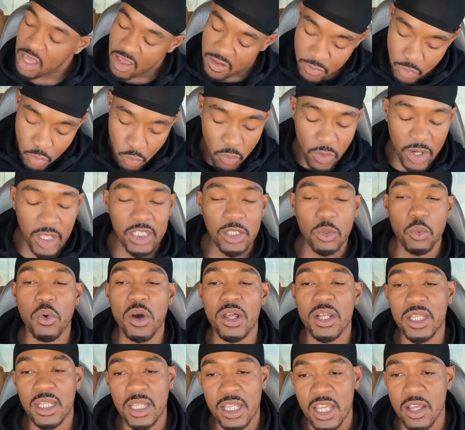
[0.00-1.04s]
You really
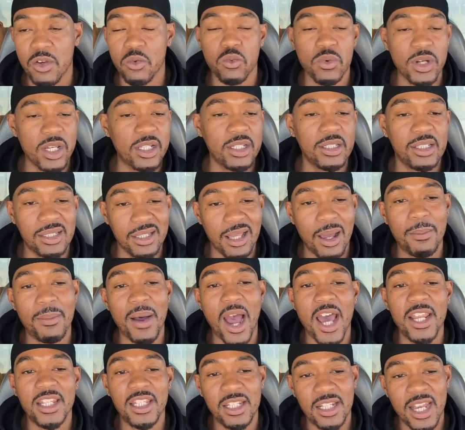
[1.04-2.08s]
want to get rid of
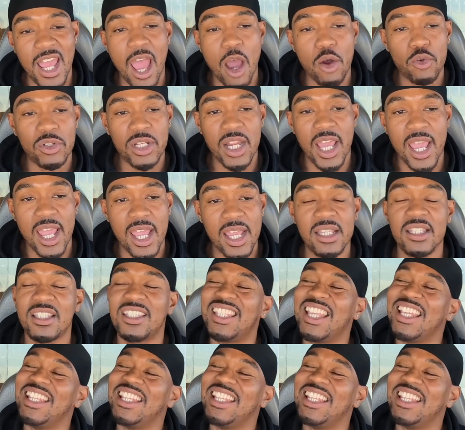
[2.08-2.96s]
somebody nowadays,